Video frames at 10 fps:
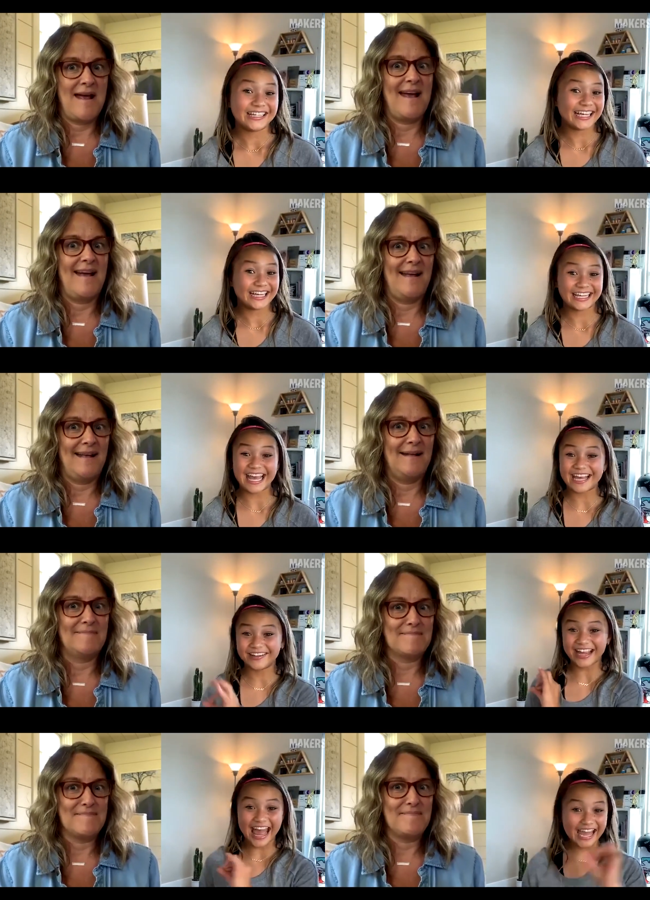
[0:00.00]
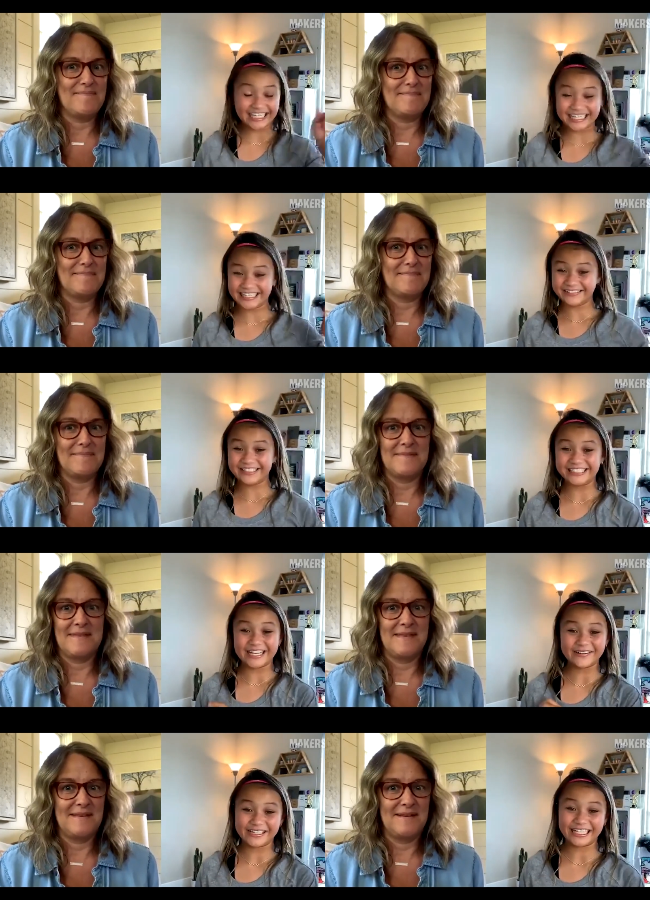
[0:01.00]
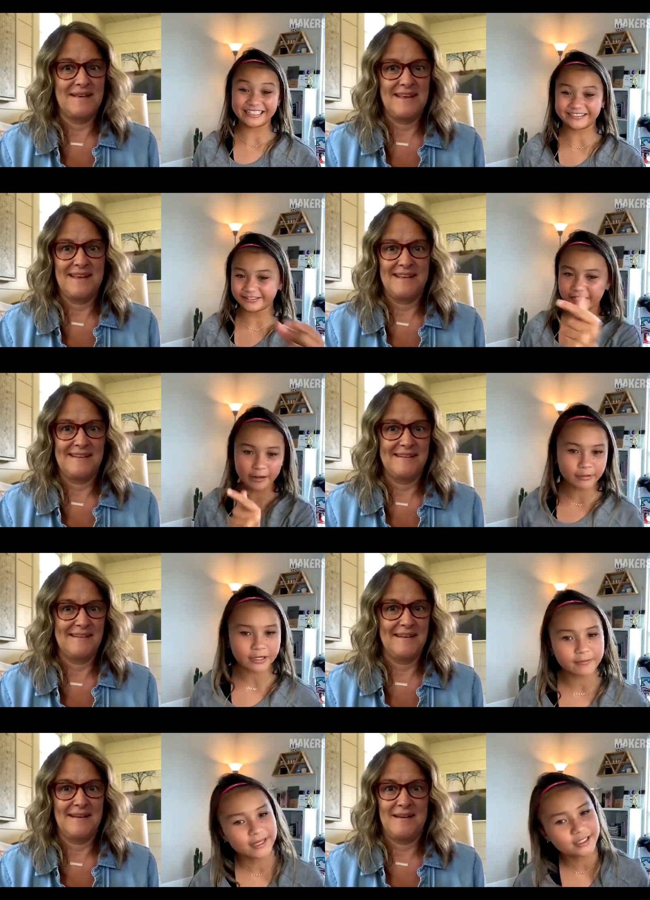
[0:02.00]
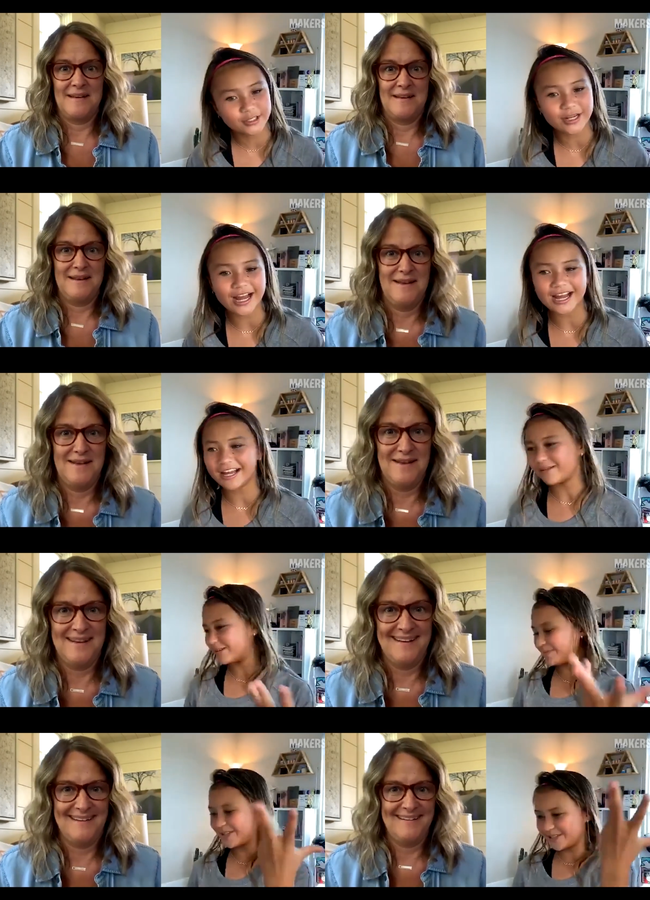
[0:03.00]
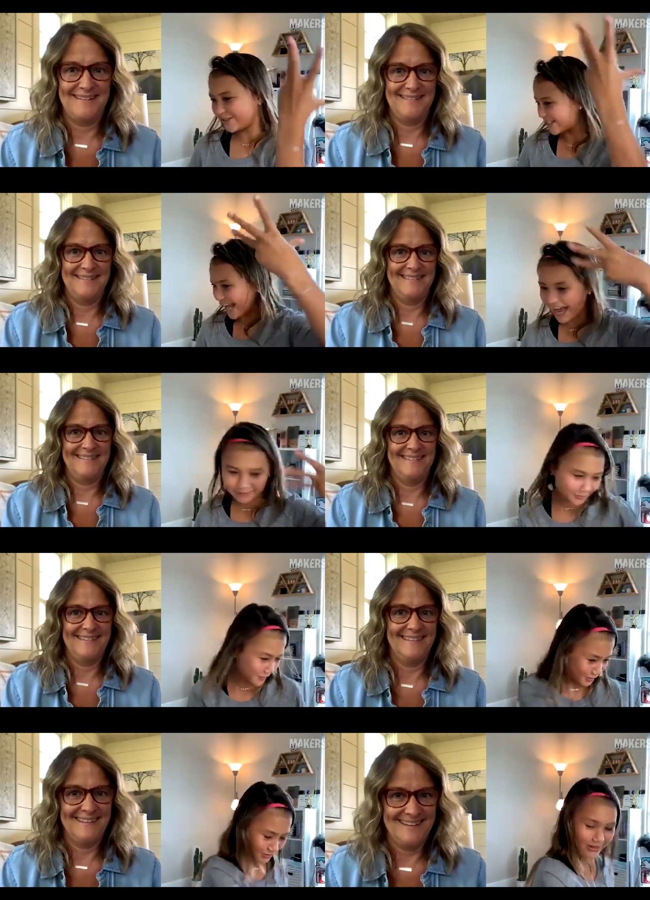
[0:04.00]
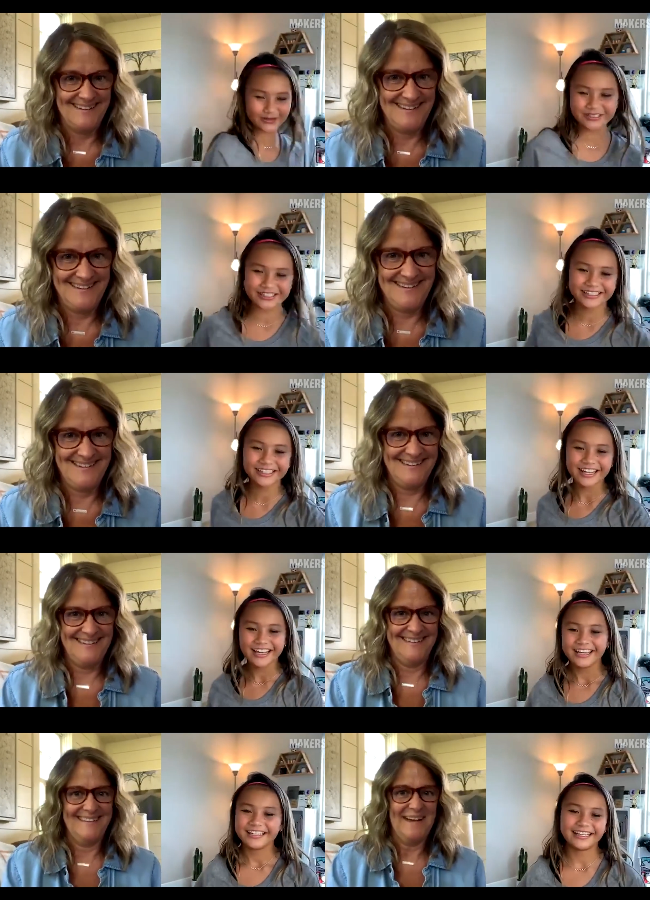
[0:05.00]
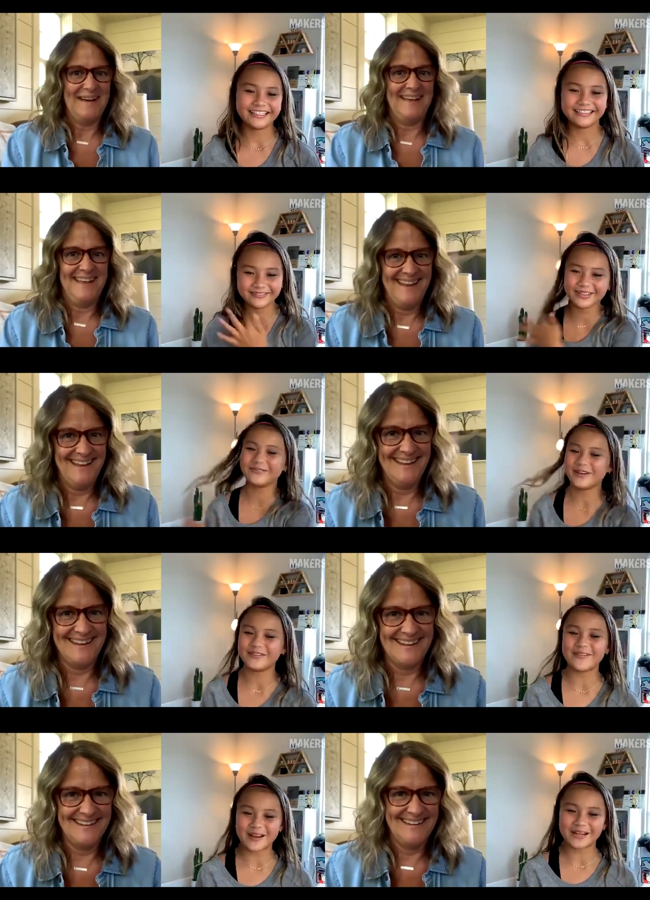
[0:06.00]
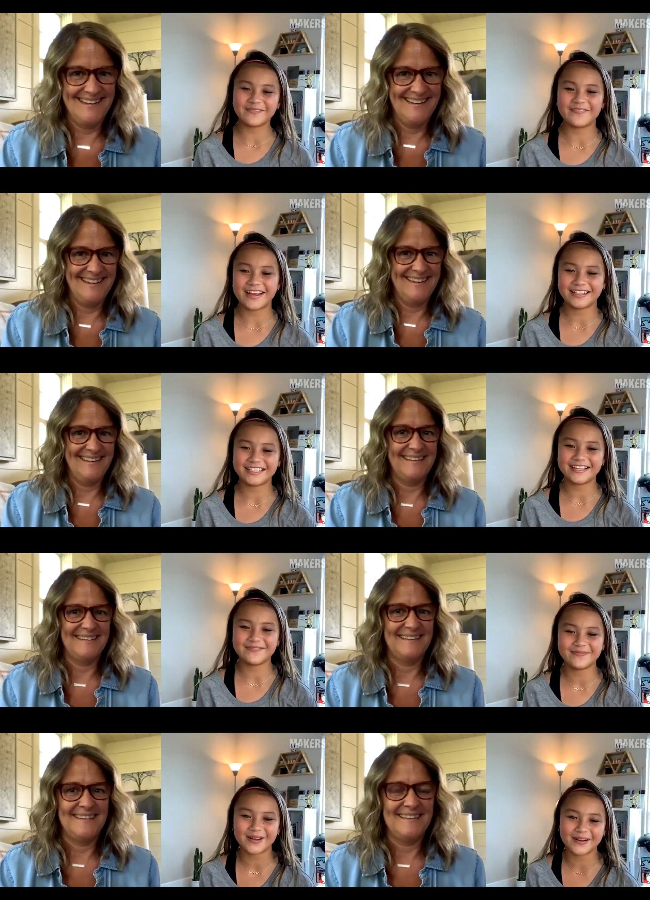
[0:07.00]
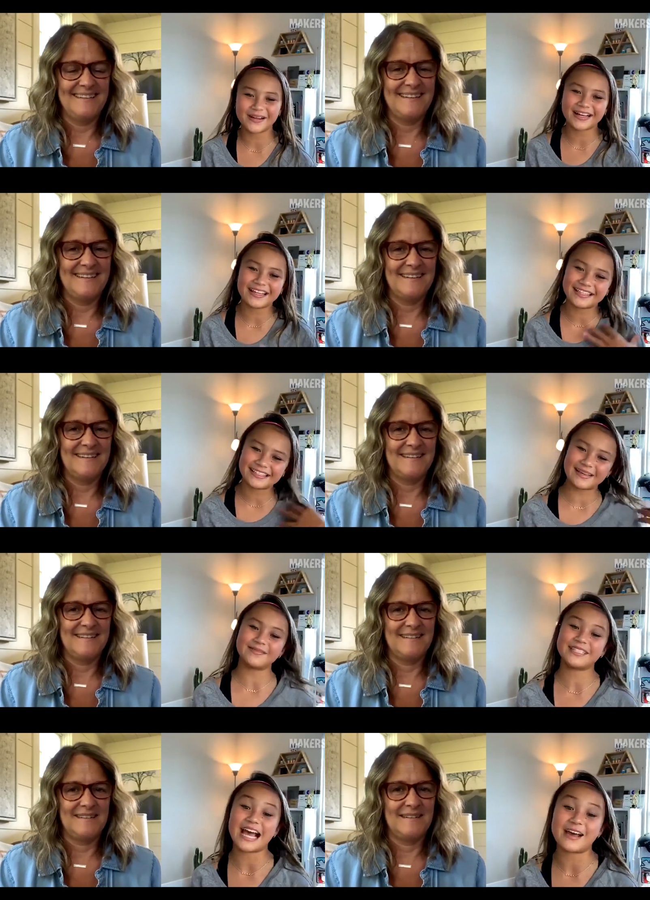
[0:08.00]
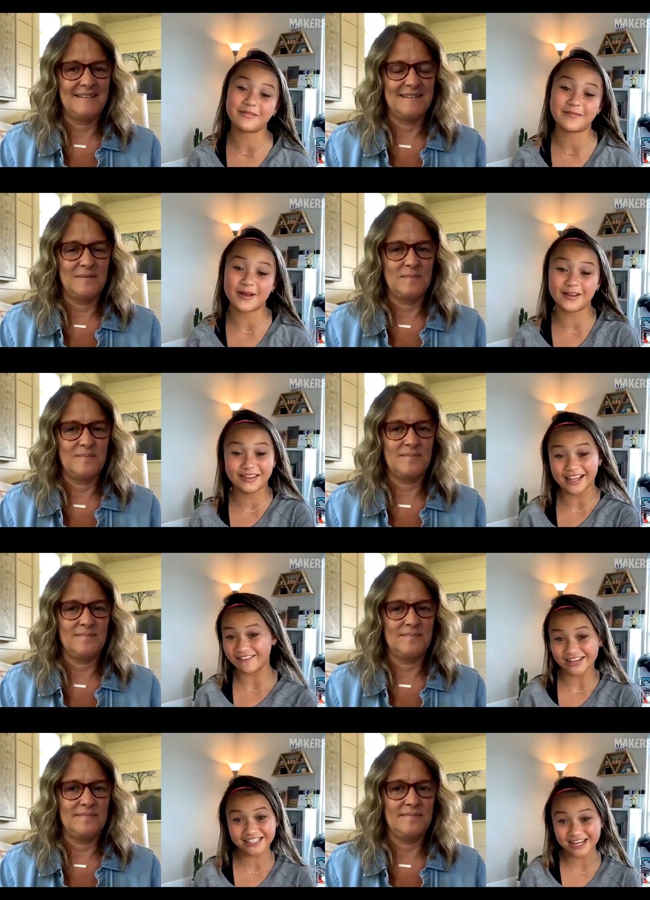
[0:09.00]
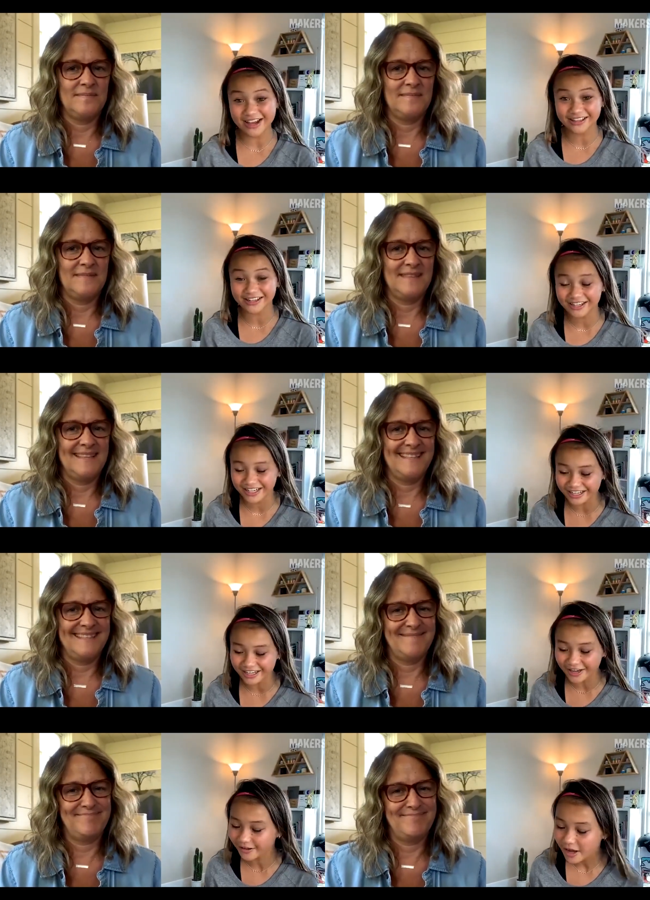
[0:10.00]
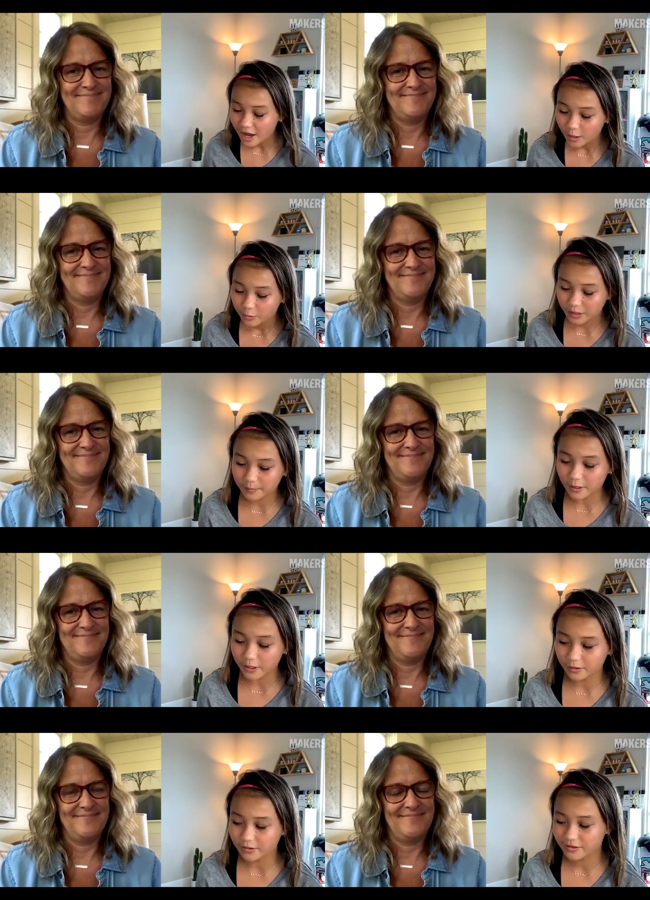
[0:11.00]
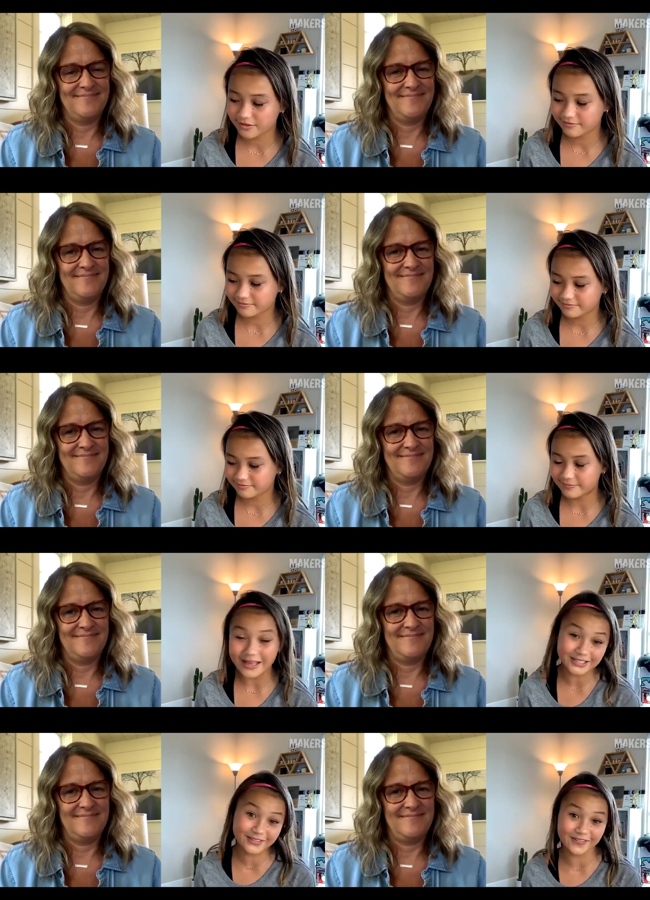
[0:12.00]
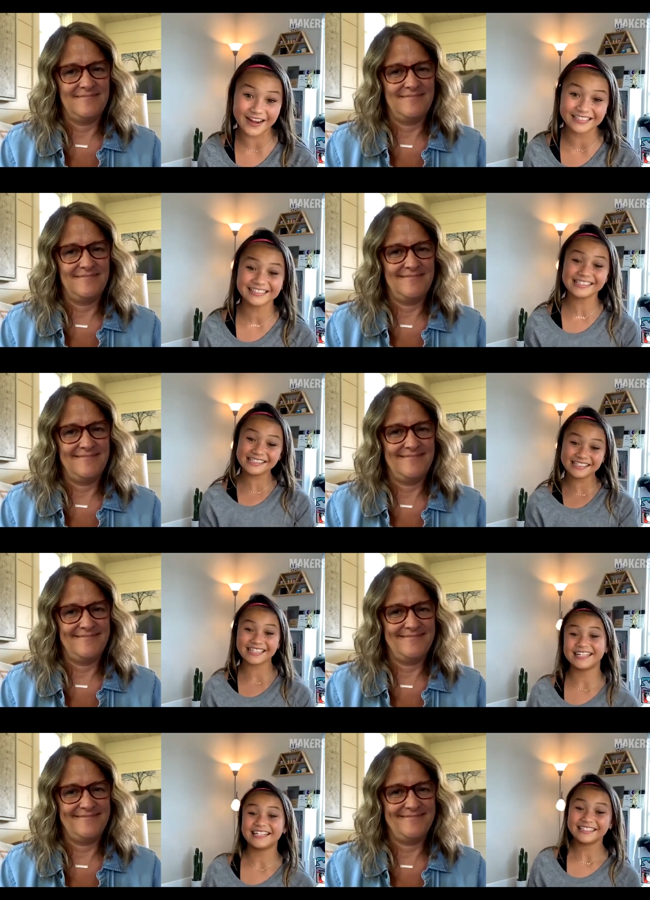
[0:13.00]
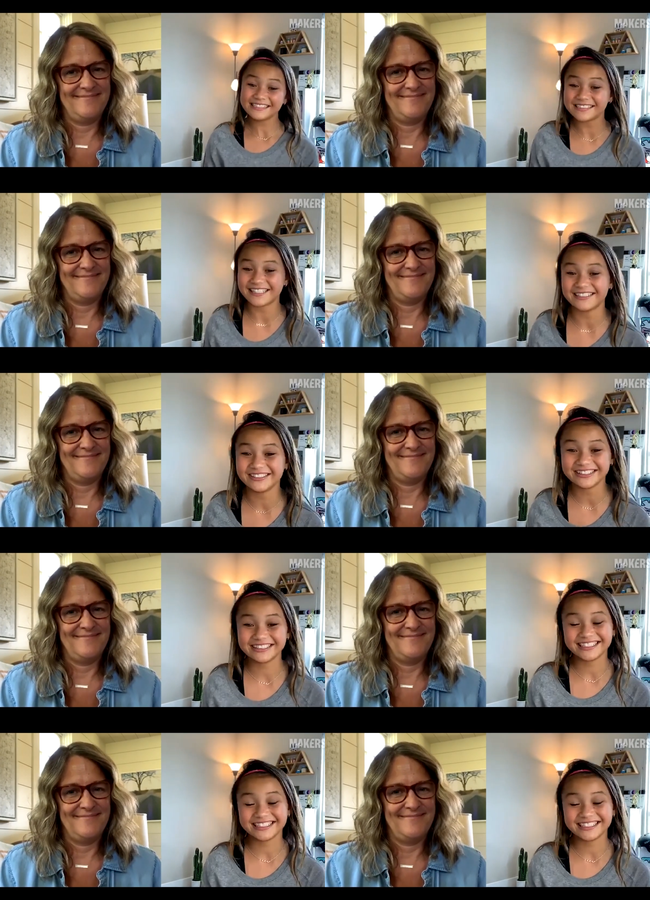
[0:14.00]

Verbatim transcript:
Speaker 1: Like anything we do, we're like, I'm gonna beat you, guys. I'm gonna beat you, Sky. I'm gonna beat you, Ocean. Like, we're both very competitive, but at the same time, we both love each other, you know? We're both best friends, so.